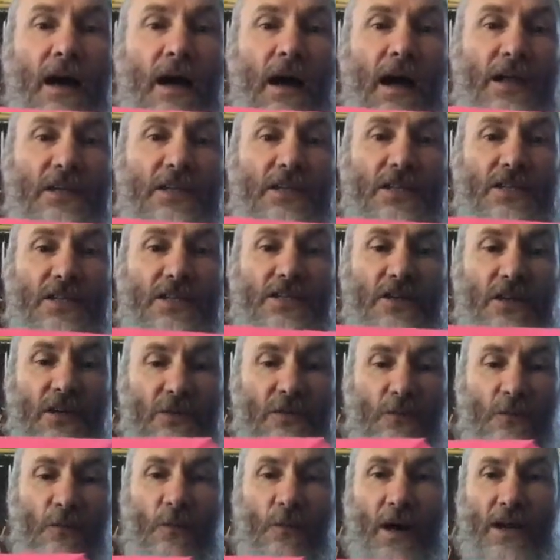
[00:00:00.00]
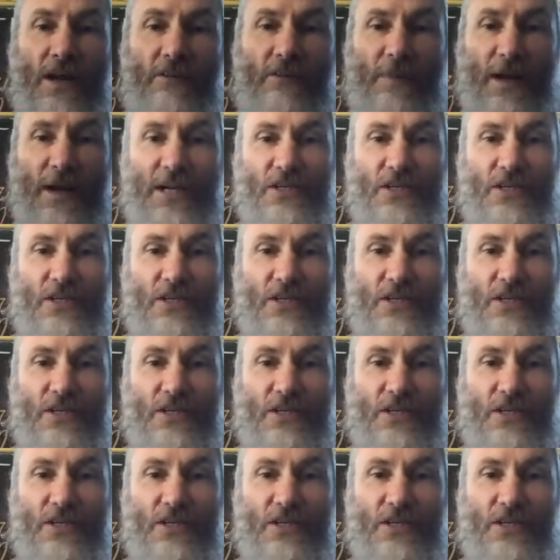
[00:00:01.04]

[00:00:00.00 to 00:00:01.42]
I just took one of my